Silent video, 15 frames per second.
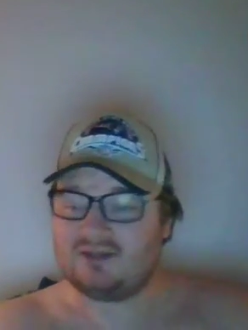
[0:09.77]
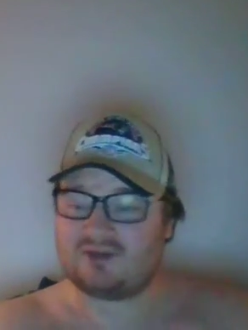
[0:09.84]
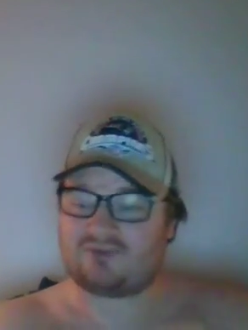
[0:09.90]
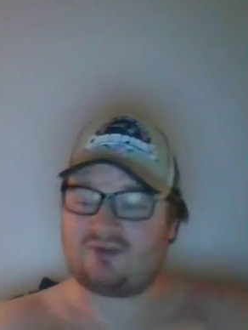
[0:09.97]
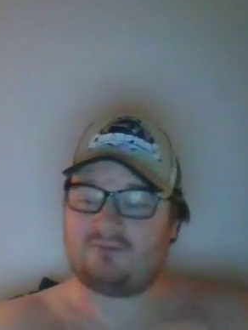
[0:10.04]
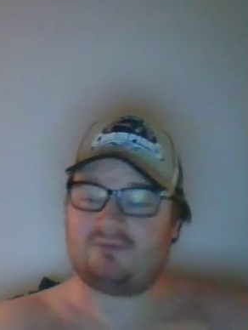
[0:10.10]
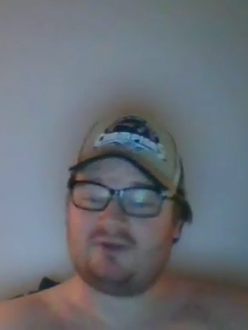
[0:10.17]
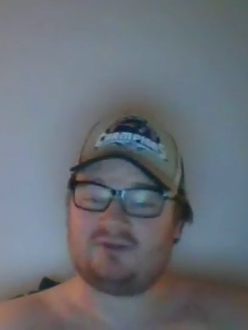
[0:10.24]

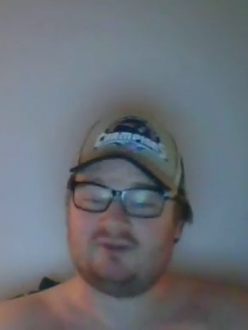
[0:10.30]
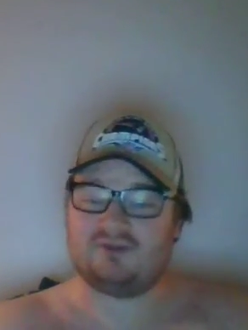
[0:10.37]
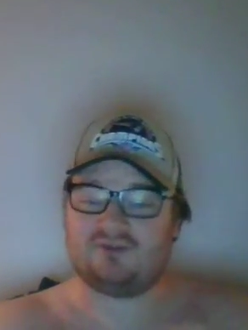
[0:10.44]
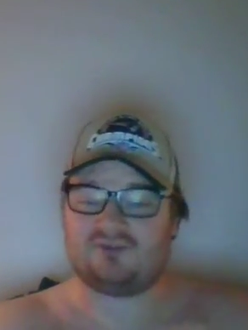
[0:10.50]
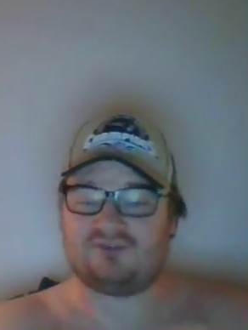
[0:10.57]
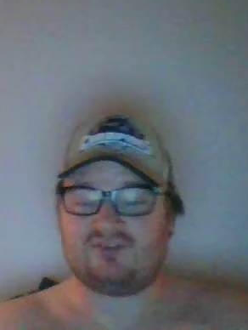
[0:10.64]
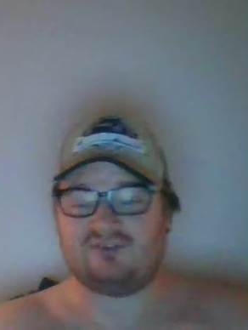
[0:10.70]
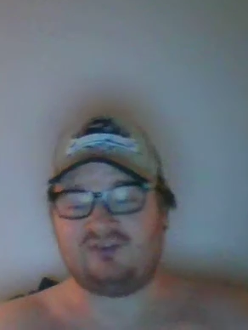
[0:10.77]
Next up on the
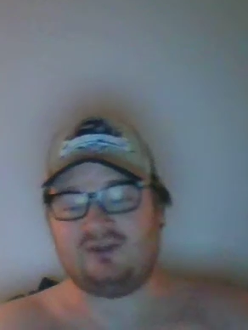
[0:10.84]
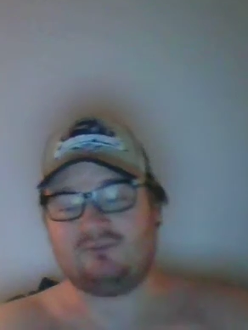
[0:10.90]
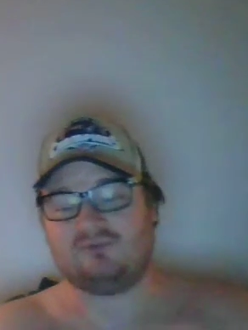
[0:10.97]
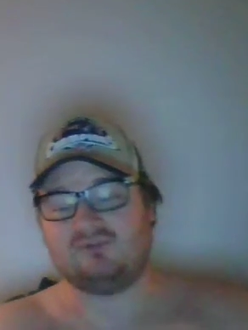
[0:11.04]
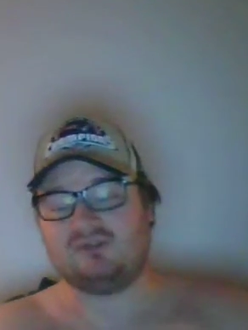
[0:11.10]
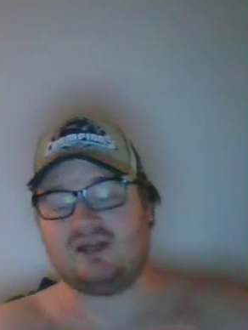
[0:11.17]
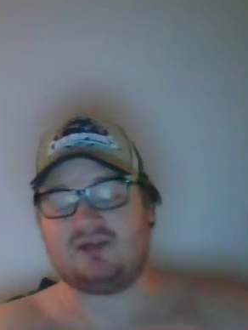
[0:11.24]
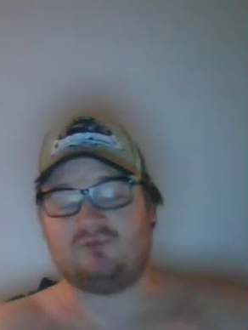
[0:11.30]
list is the
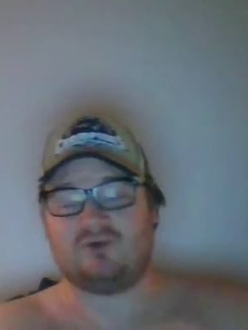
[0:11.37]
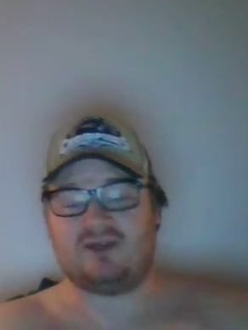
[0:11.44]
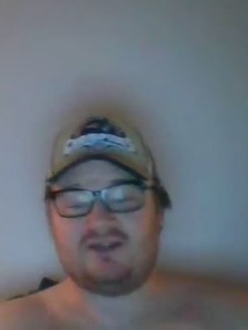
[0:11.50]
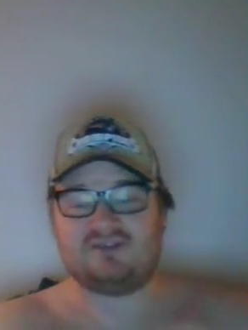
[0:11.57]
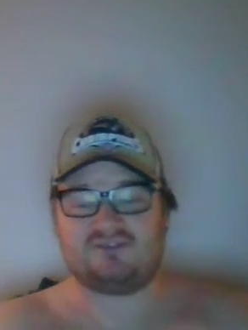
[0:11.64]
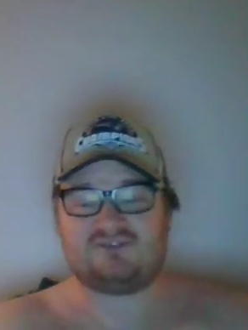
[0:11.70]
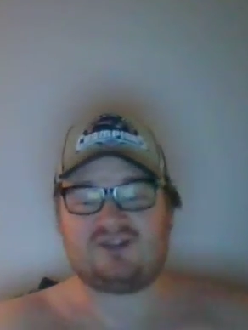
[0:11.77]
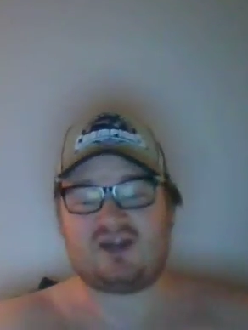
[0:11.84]
team's
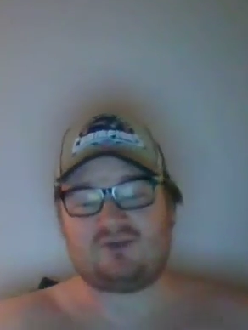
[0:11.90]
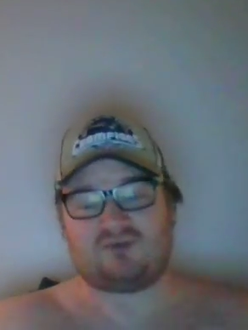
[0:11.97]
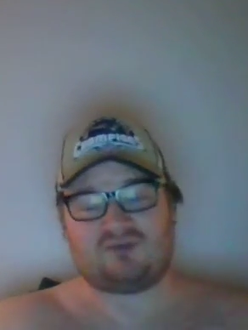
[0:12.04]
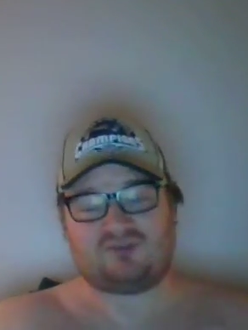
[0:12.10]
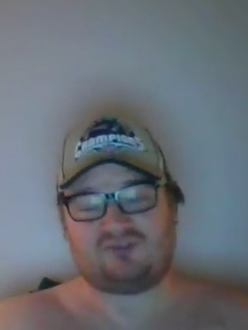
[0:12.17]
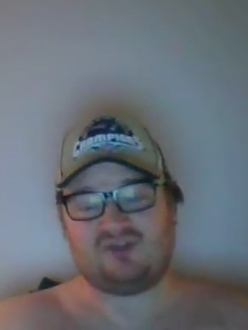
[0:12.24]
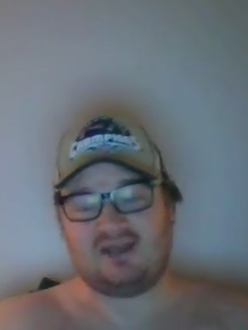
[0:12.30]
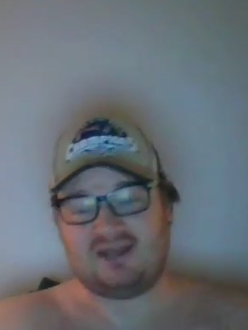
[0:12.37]
lightweight,
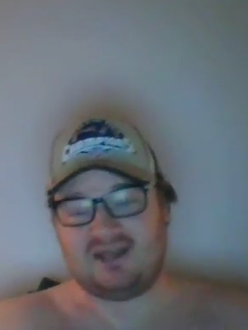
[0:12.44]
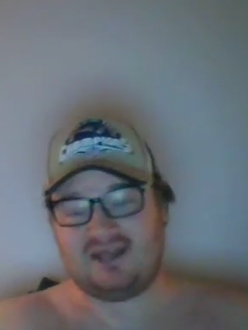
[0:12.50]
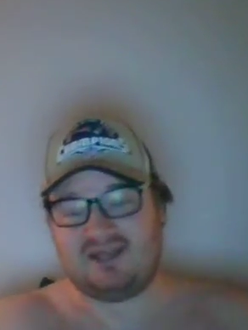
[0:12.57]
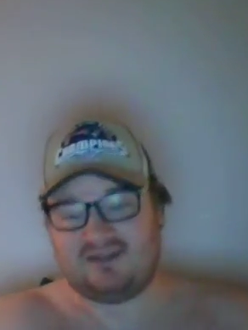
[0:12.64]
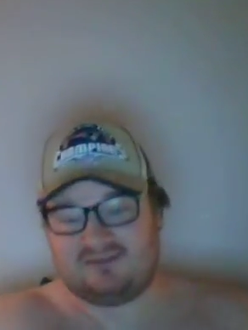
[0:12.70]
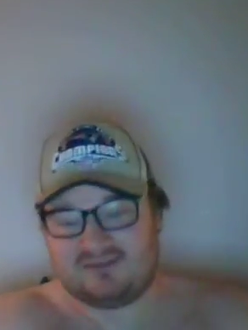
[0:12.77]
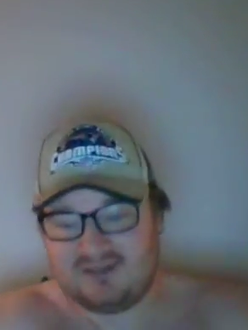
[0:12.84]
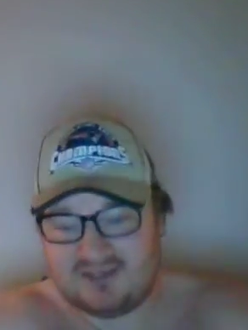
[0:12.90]
Terrance,
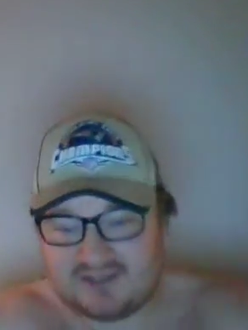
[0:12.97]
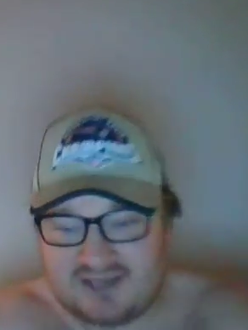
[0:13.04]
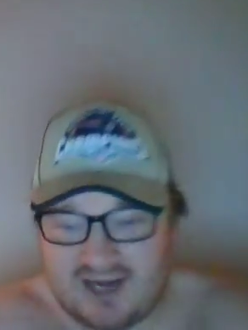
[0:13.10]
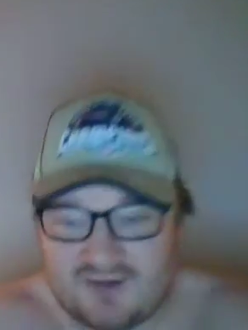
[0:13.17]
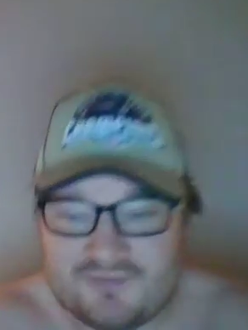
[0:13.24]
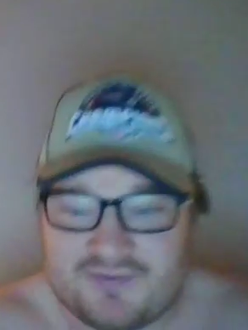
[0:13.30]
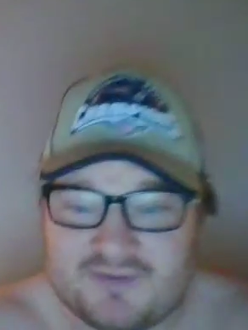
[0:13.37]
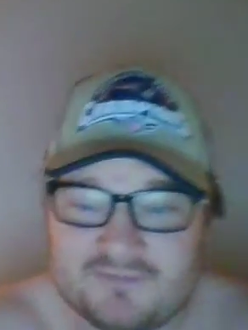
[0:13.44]
Heat,
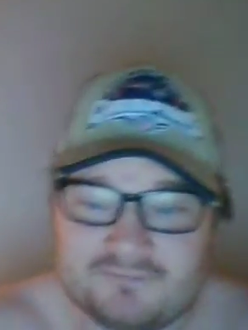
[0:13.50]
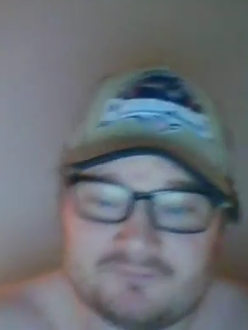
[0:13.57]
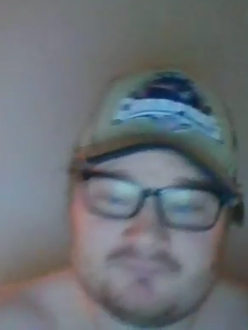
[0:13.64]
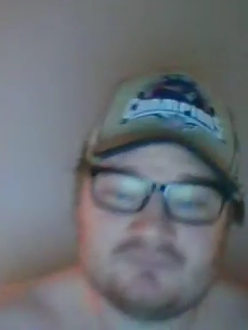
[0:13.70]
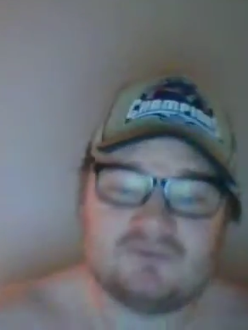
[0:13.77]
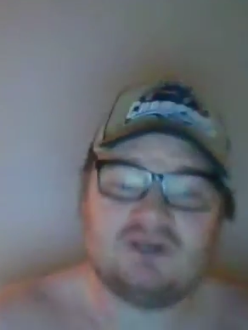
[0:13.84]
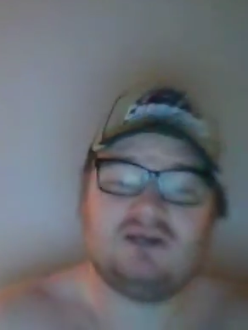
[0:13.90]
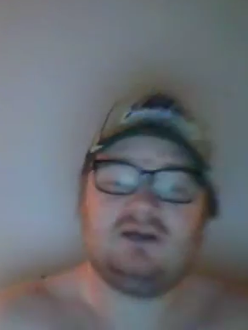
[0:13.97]
Cauthen.